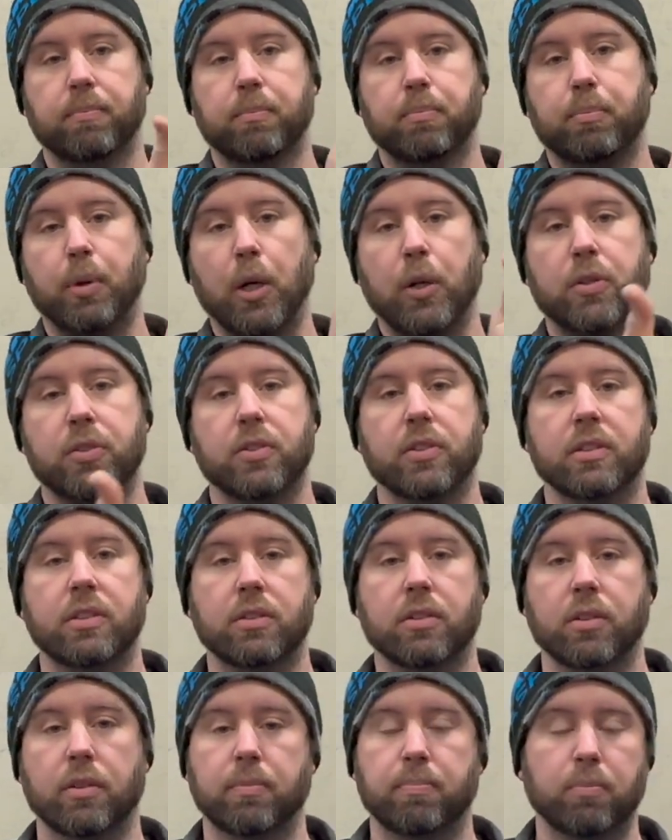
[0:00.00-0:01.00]

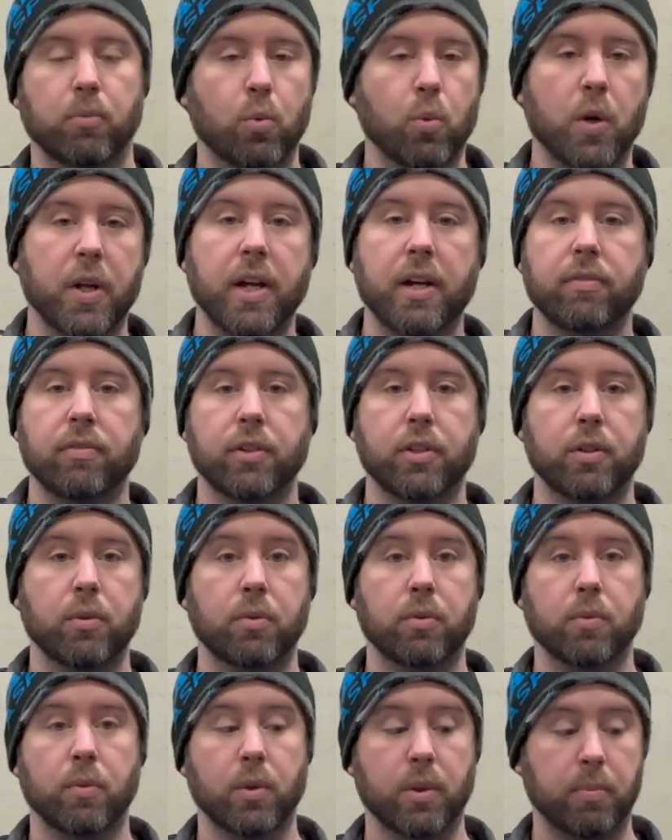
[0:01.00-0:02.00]
person or whatever you
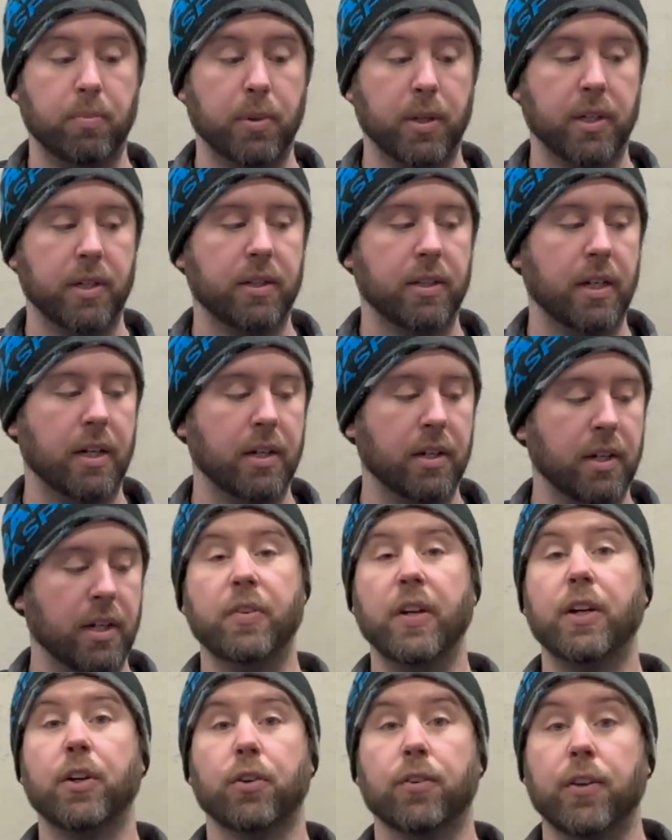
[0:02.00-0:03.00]
want to put in there,
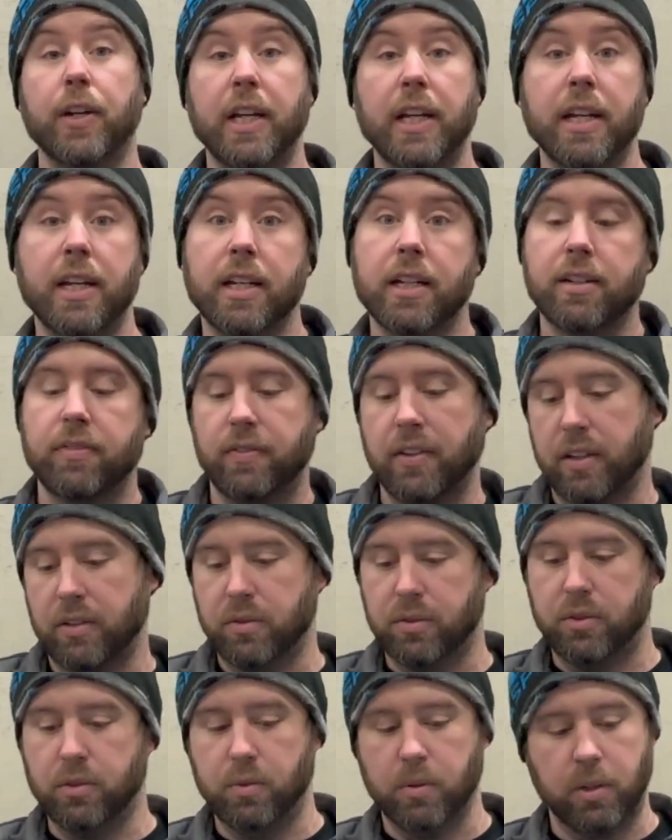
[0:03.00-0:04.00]
figurine, if that's
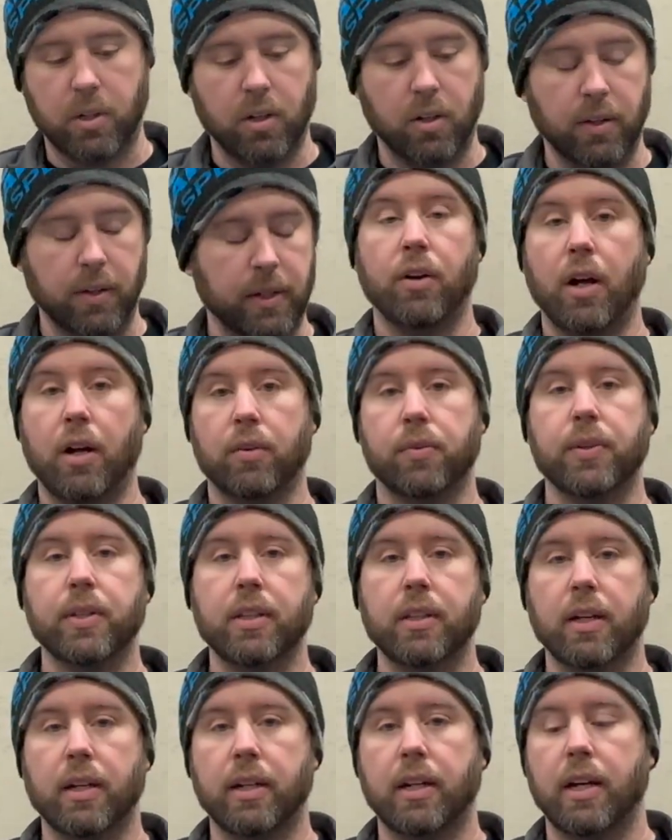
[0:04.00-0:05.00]
what you want to call it. I
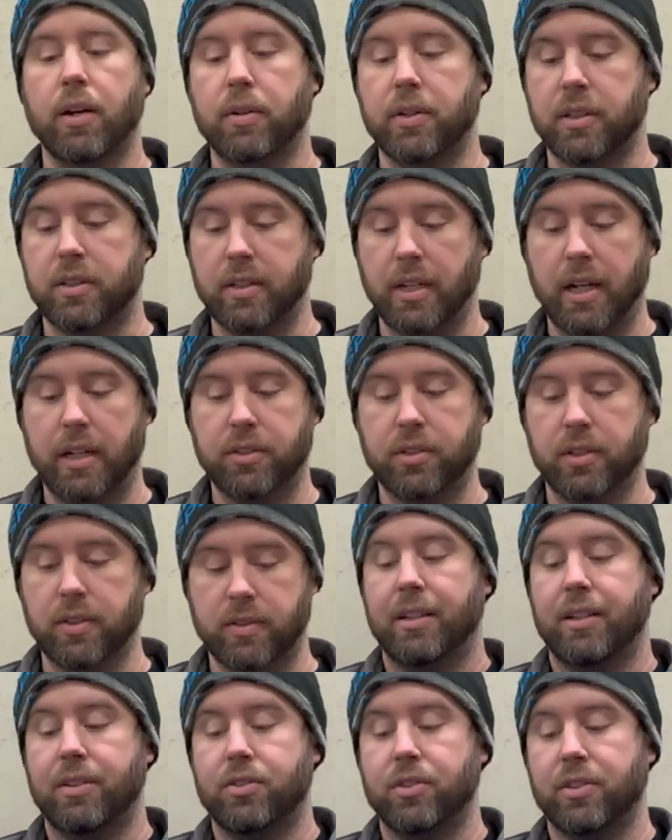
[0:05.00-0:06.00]
really like how it
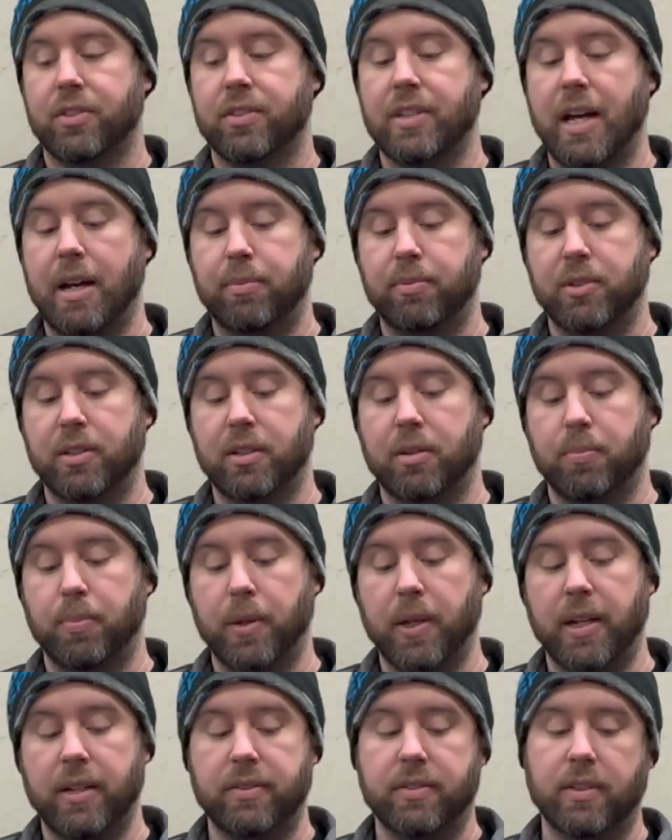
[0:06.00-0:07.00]
attaches. It just snaps into
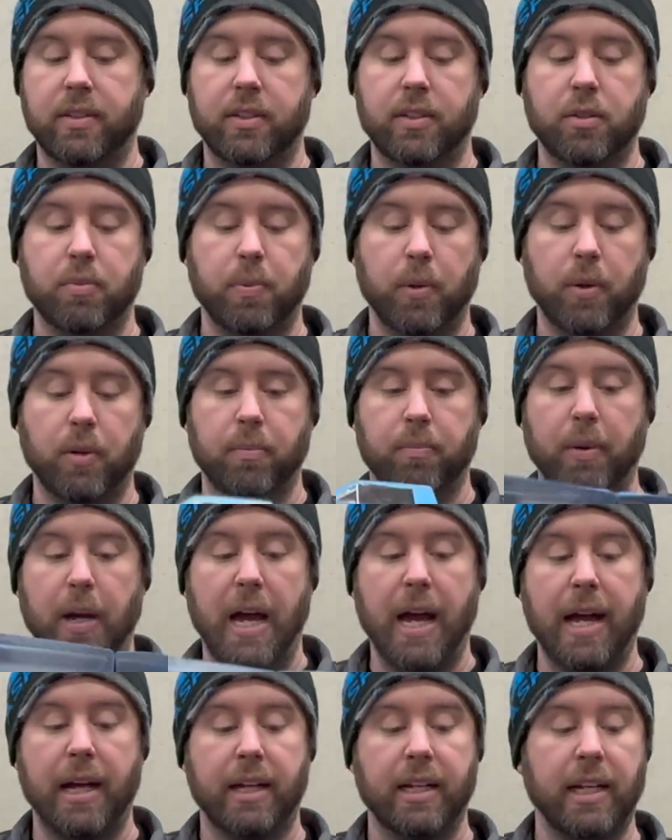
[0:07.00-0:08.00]
place and then you pull it
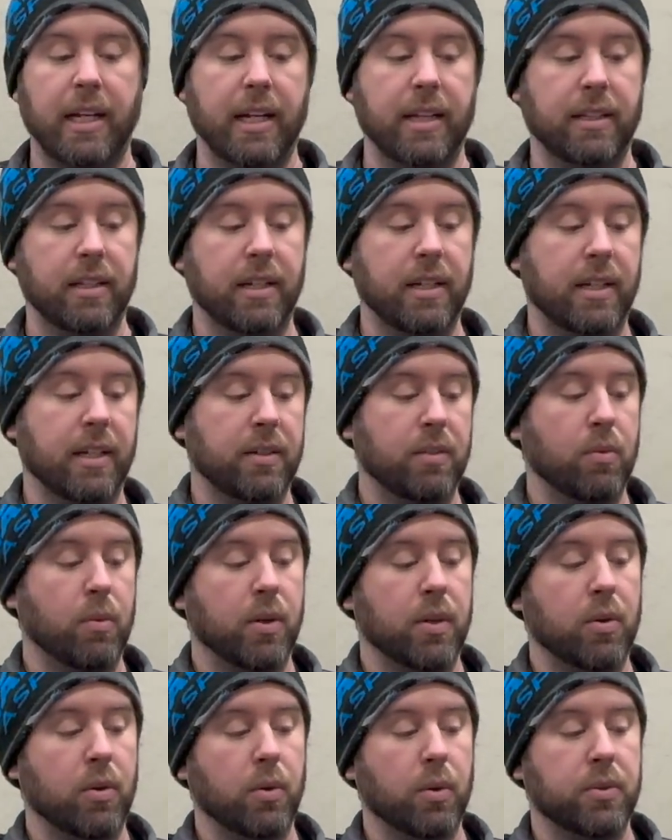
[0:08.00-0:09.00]
back, and then
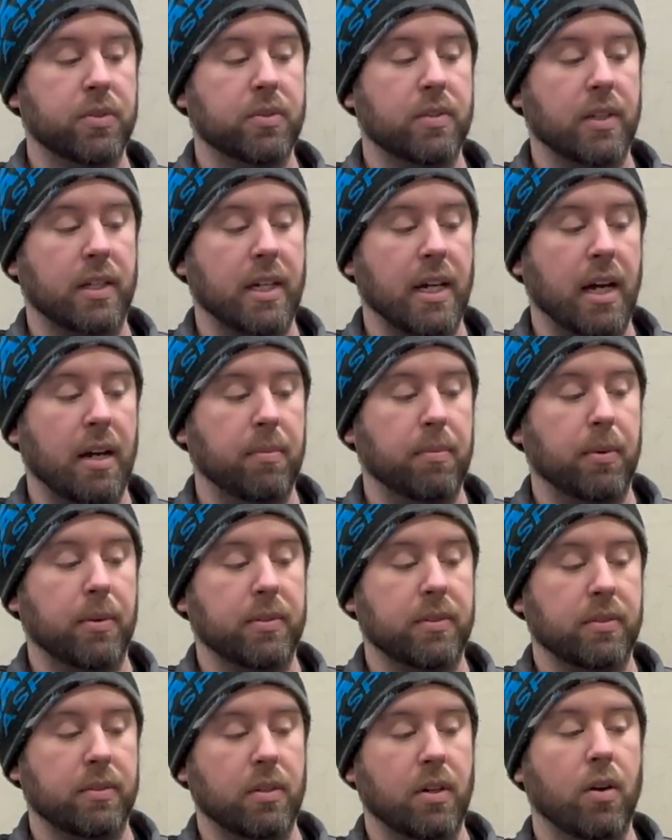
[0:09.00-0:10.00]
what holds the cab
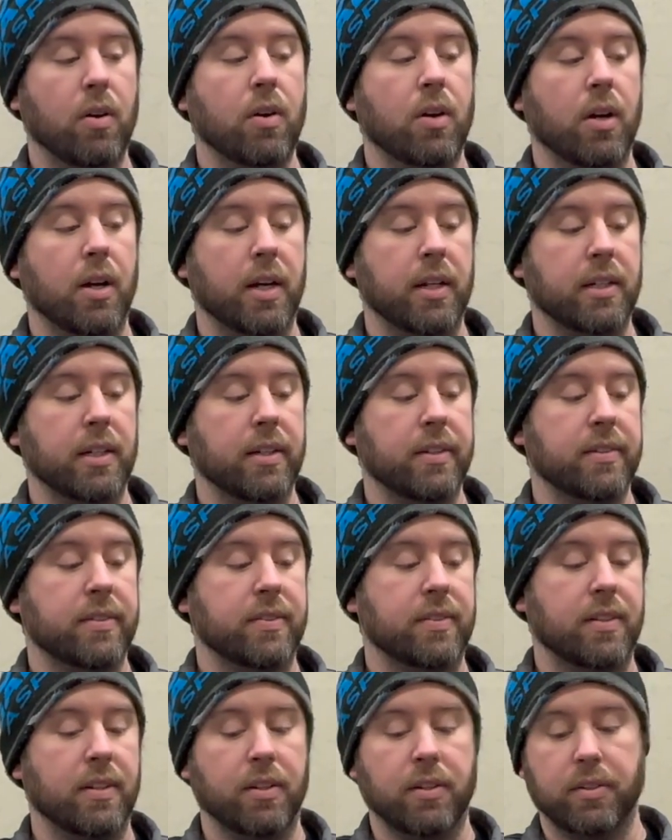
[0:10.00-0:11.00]
on
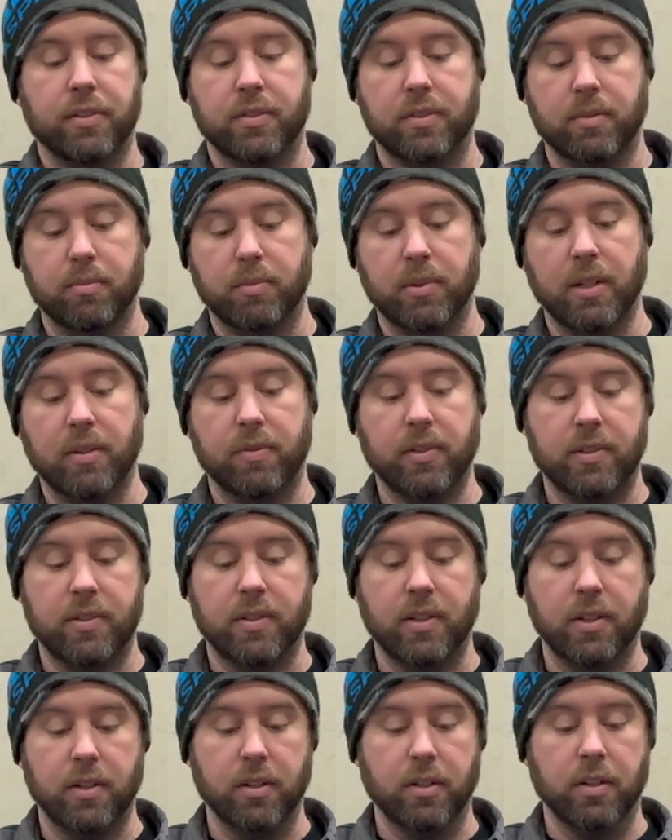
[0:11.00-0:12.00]
is there's some divots
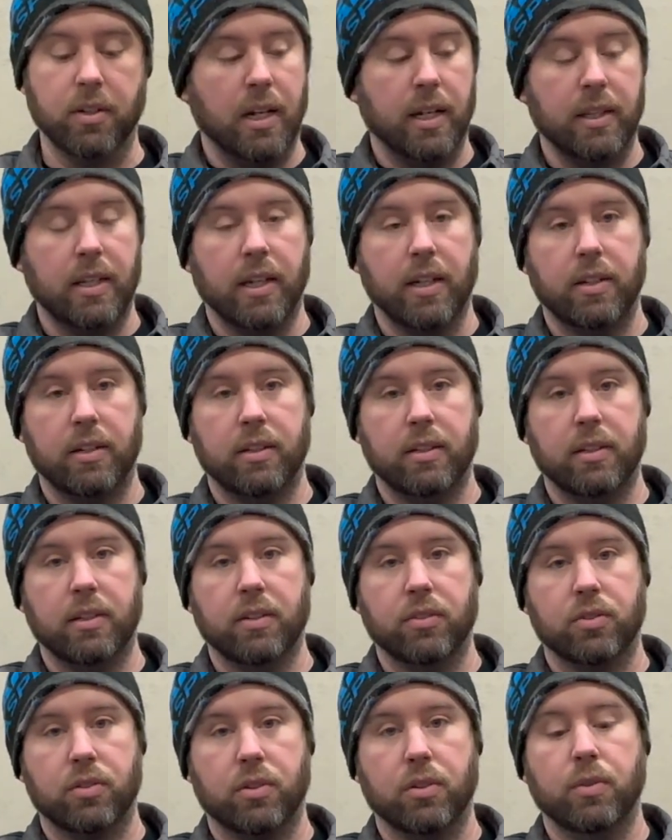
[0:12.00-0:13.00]
here that
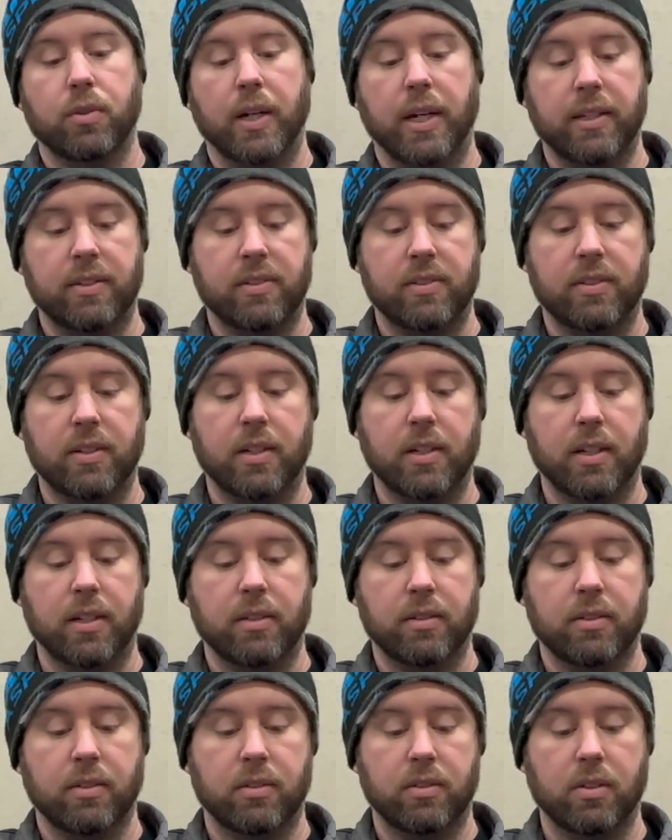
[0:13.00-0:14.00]
the screw heads sit in.
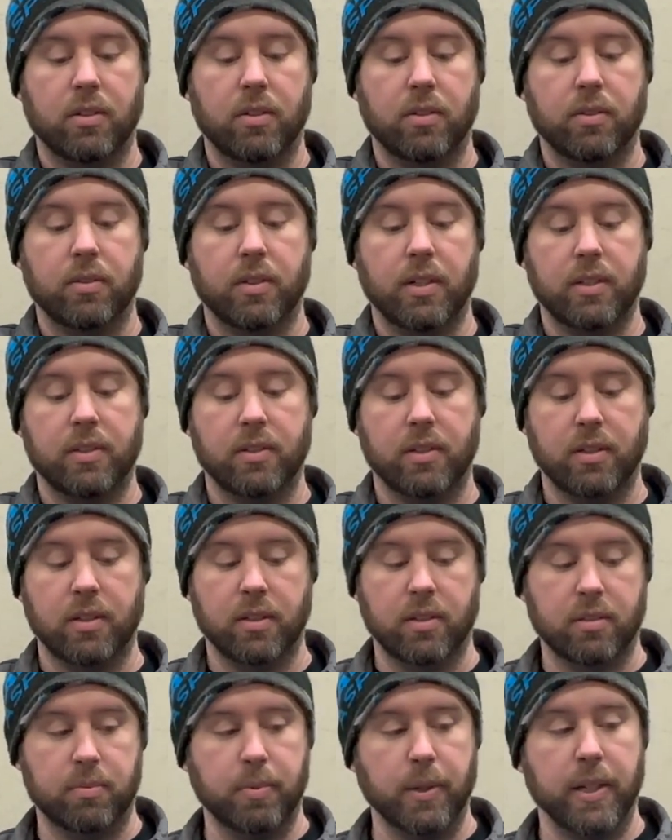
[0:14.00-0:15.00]
So they sit in
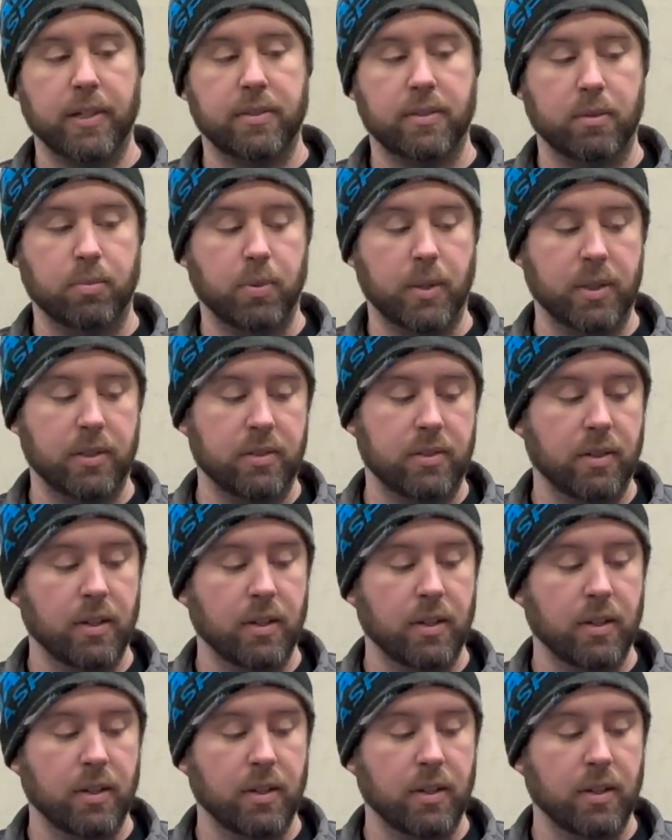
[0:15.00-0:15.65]
this plastic piece.